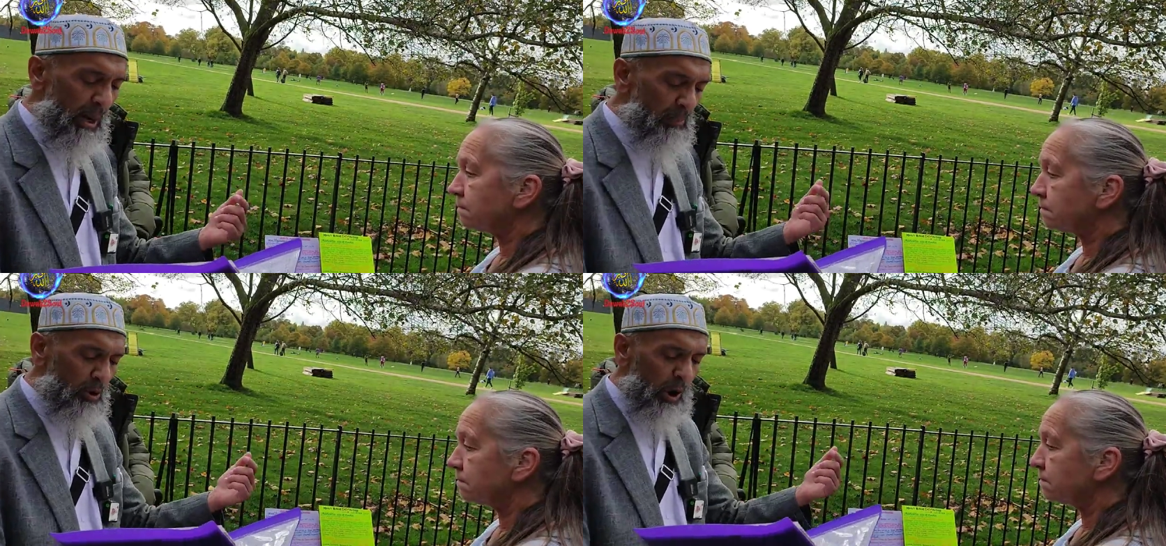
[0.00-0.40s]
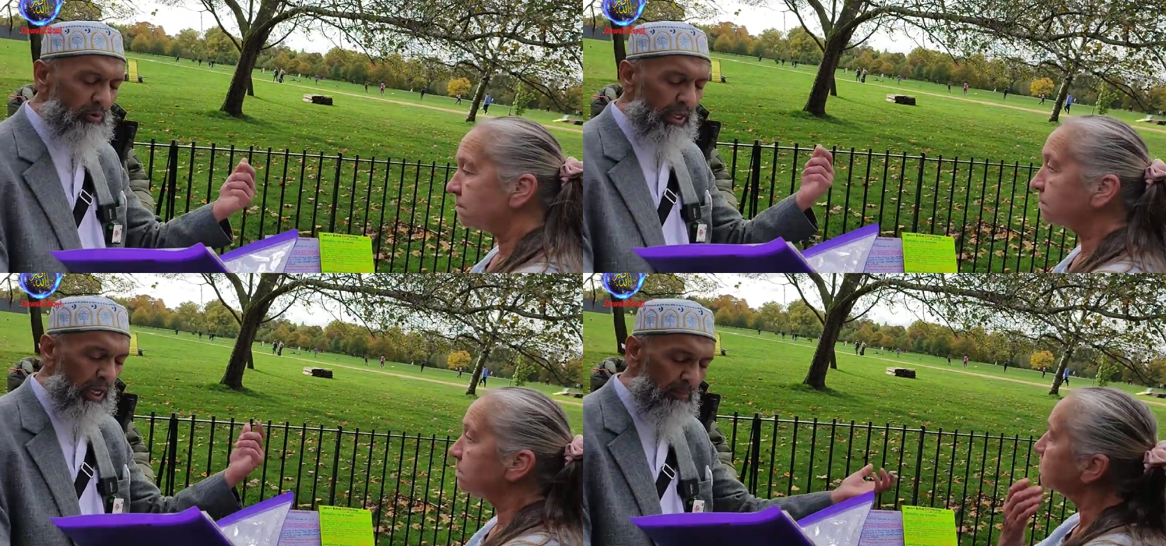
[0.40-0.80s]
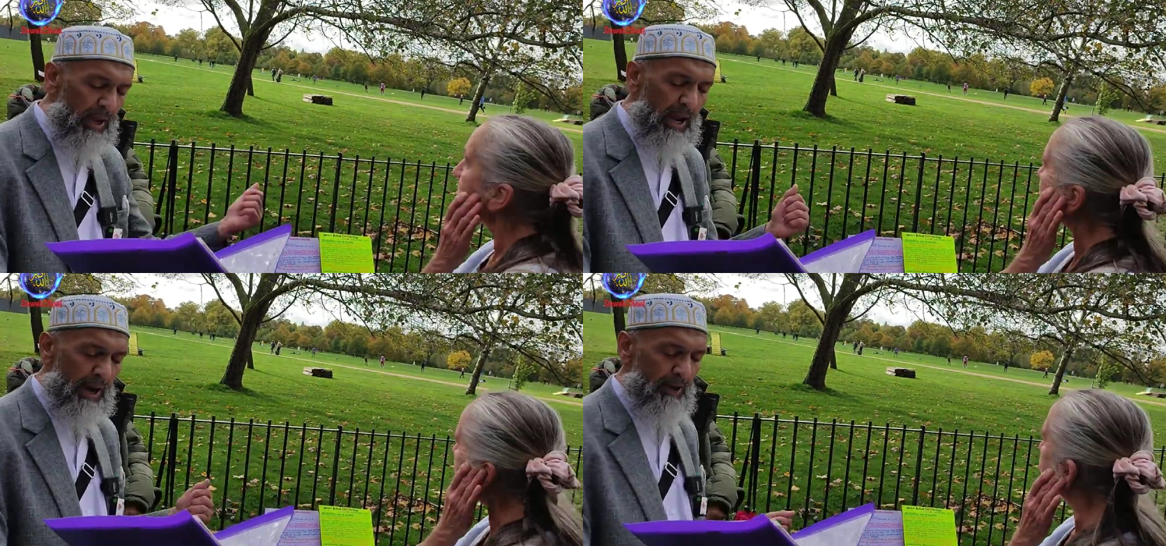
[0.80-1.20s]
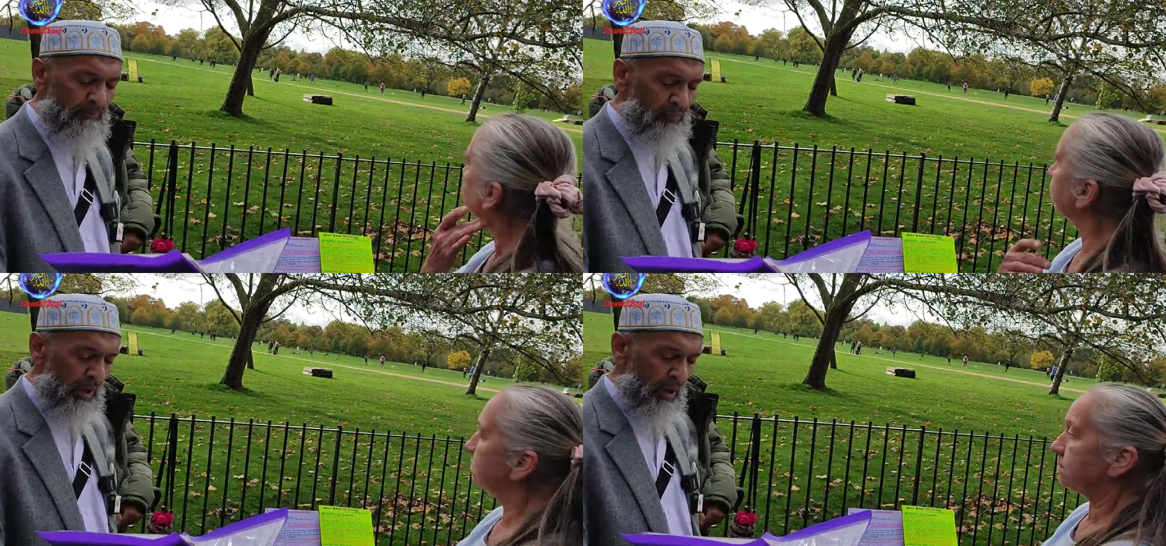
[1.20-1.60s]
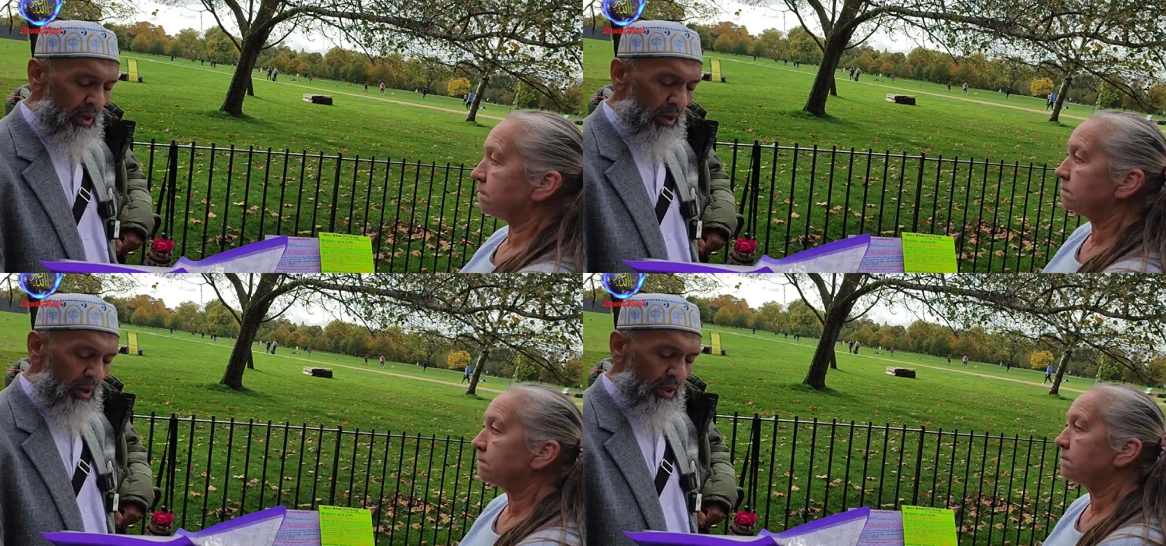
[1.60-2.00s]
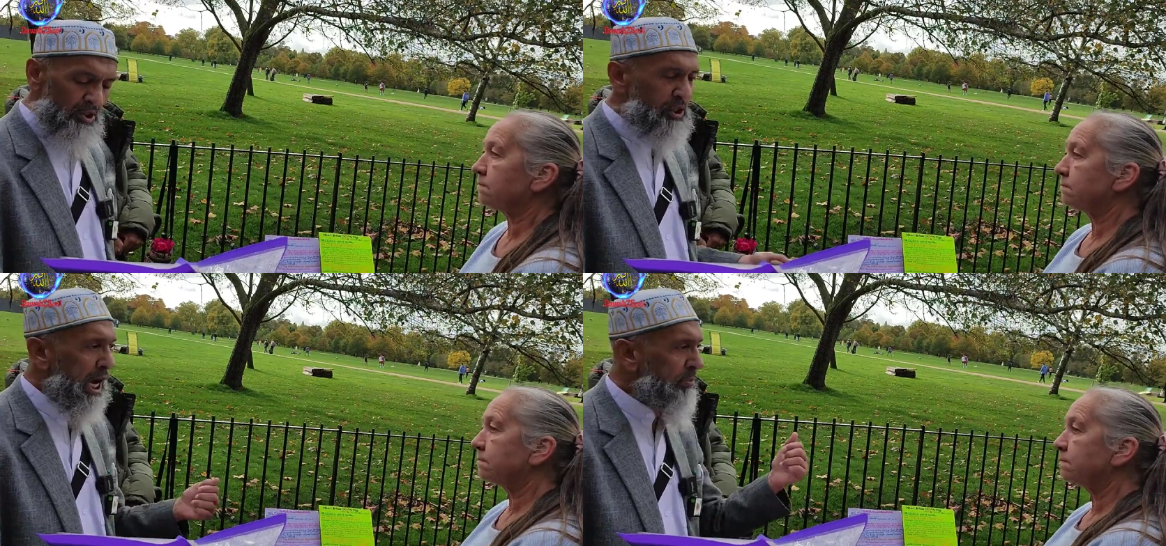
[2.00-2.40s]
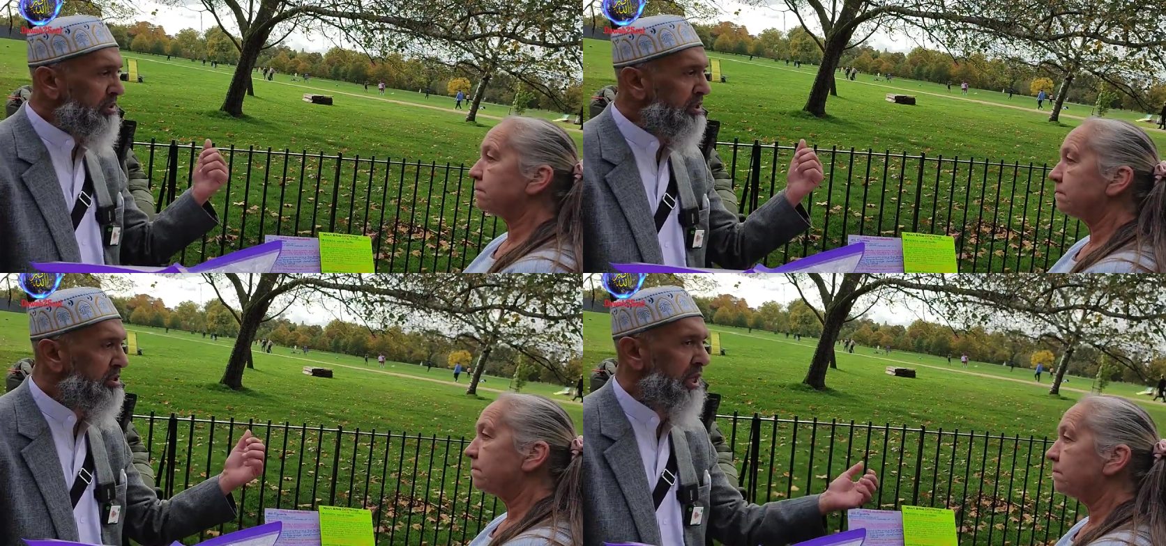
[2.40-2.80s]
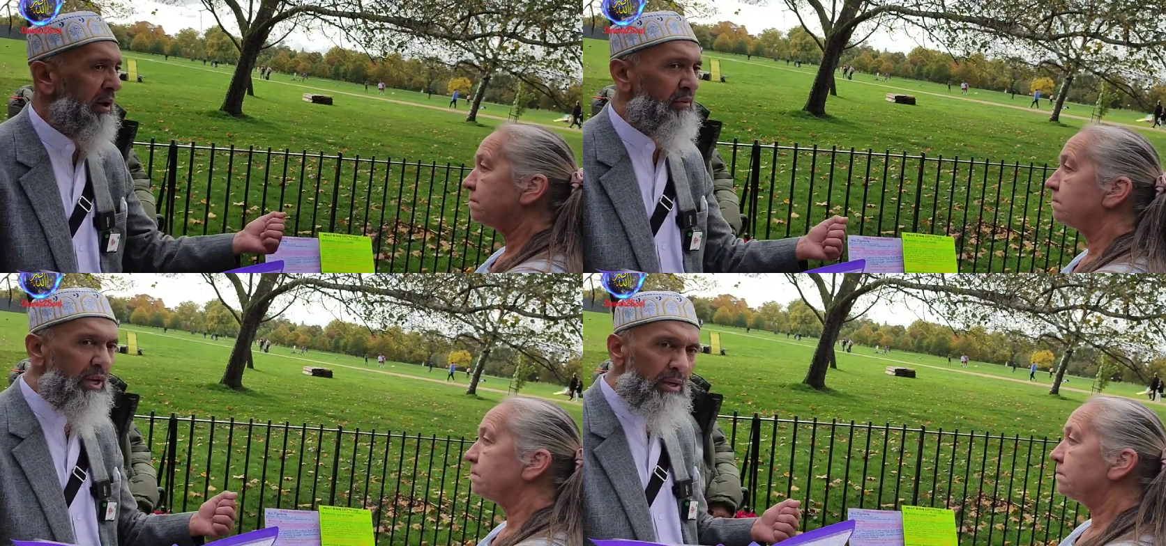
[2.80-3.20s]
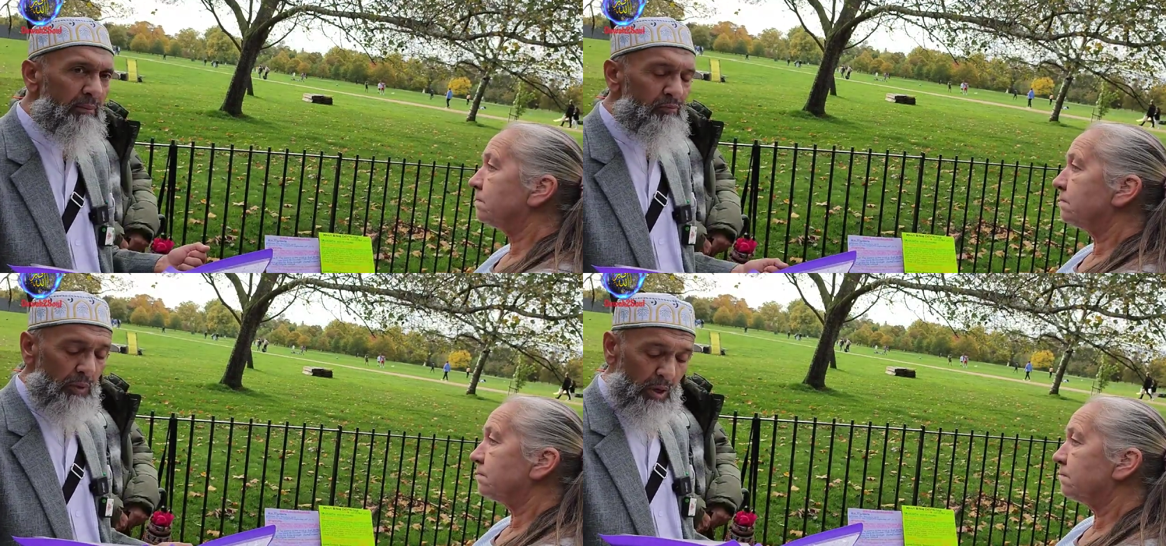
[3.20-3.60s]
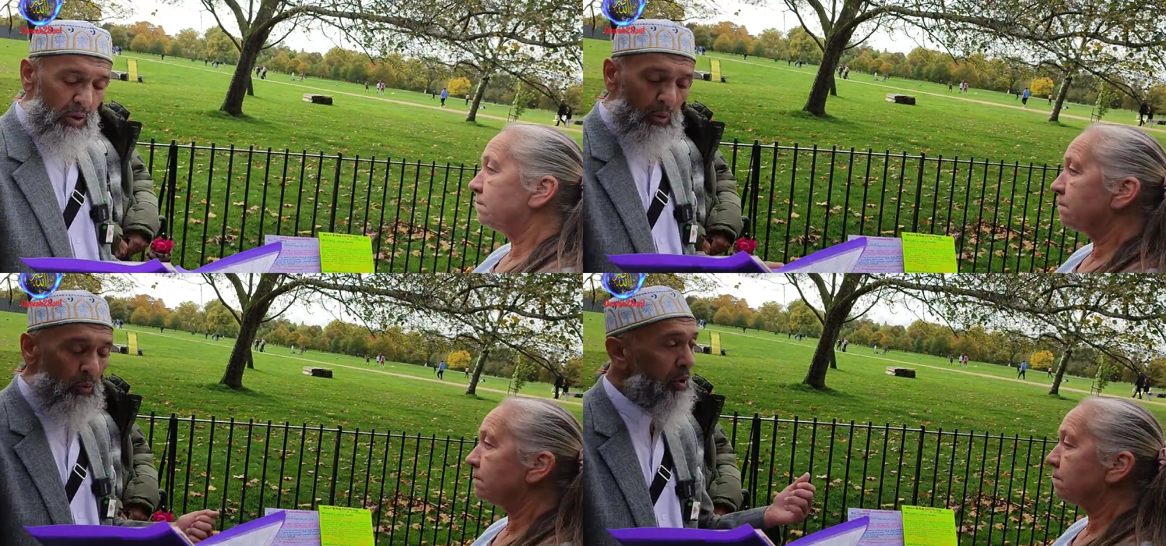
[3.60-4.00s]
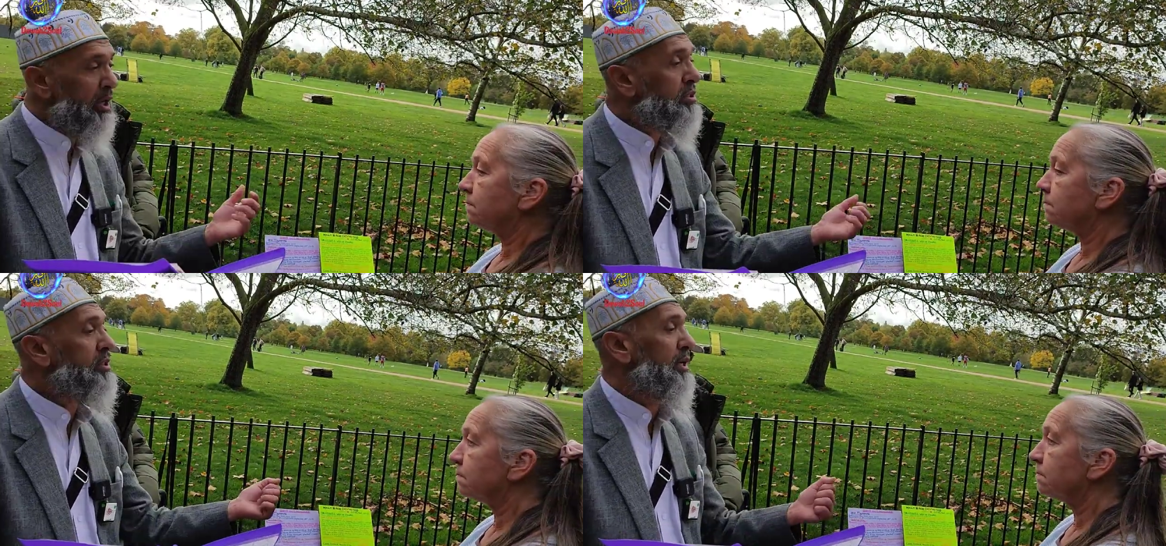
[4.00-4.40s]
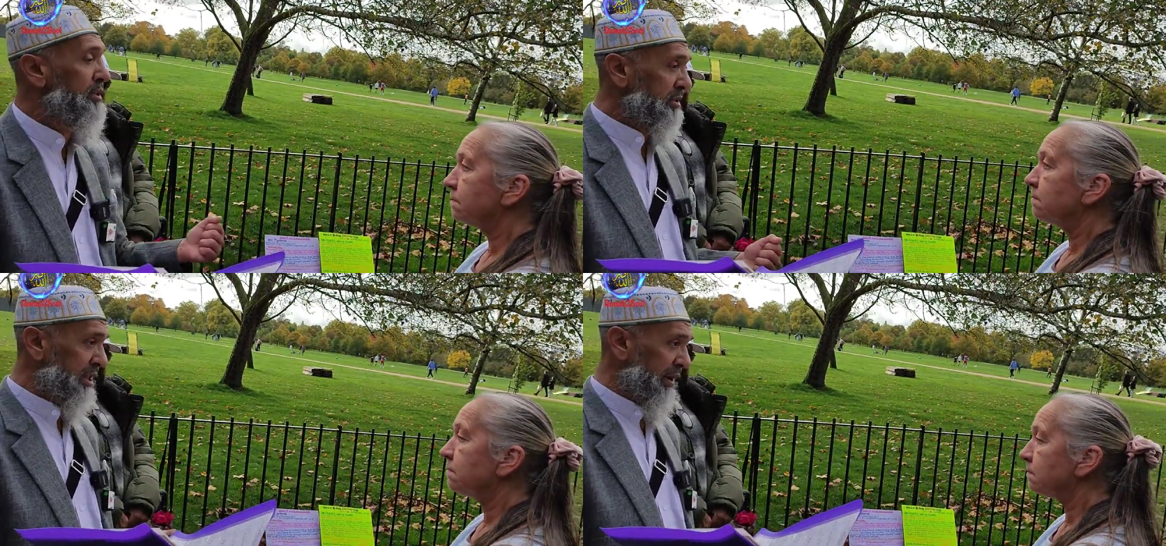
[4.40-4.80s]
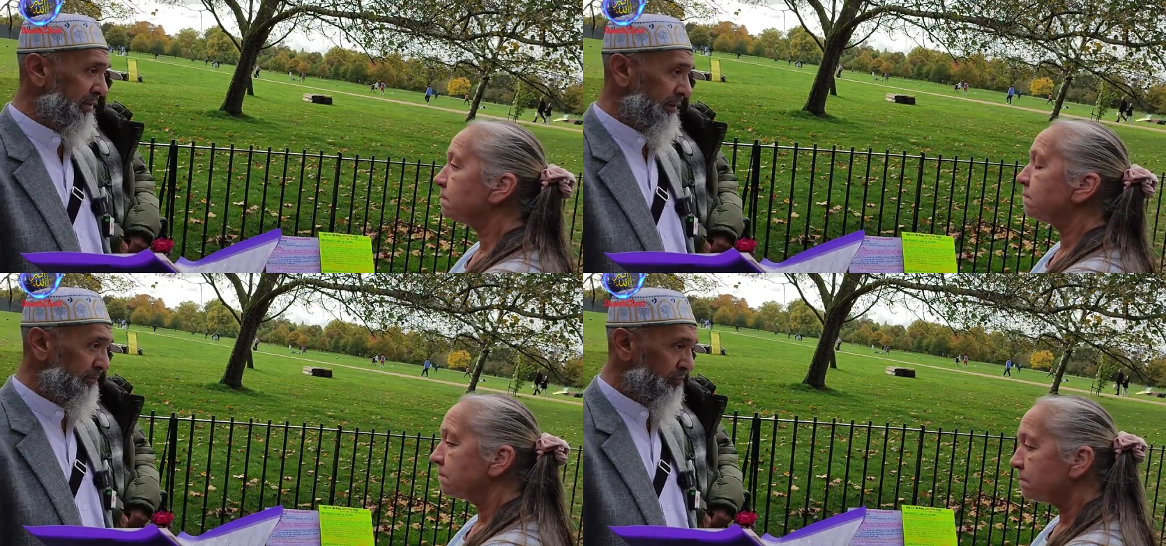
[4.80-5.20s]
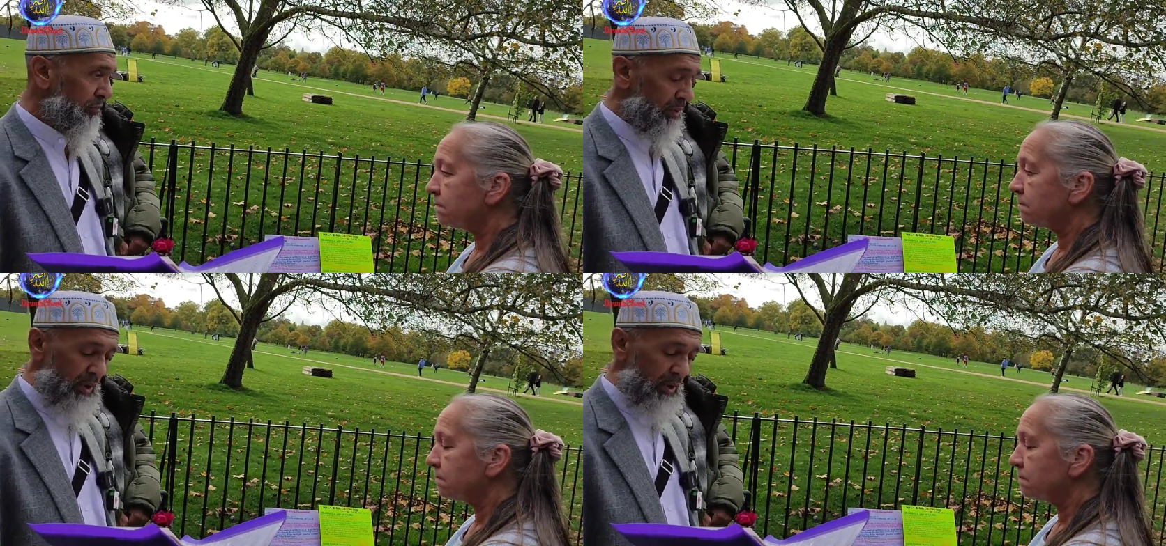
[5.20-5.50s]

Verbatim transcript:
Speaker 1: in the book of Nehemiah, chapter seven, verse thirty-seven.